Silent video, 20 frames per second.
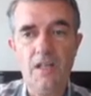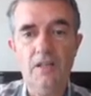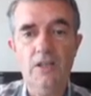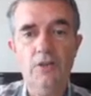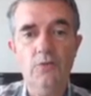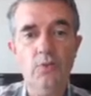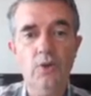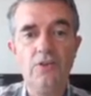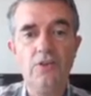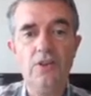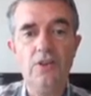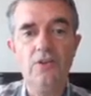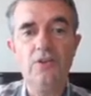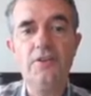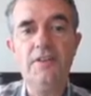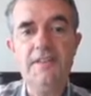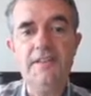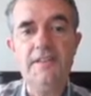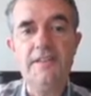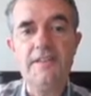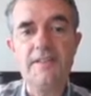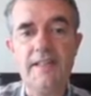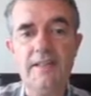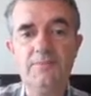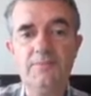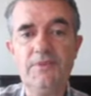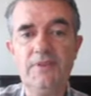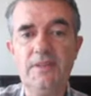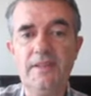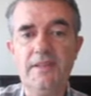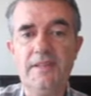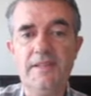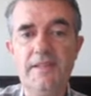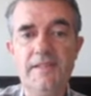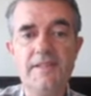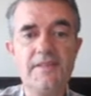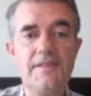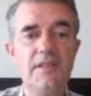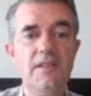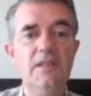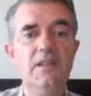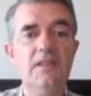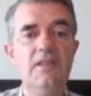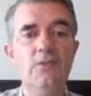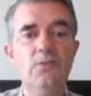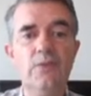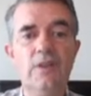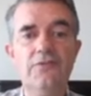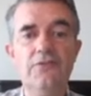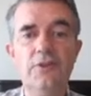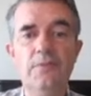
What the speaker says: One concrete example is whether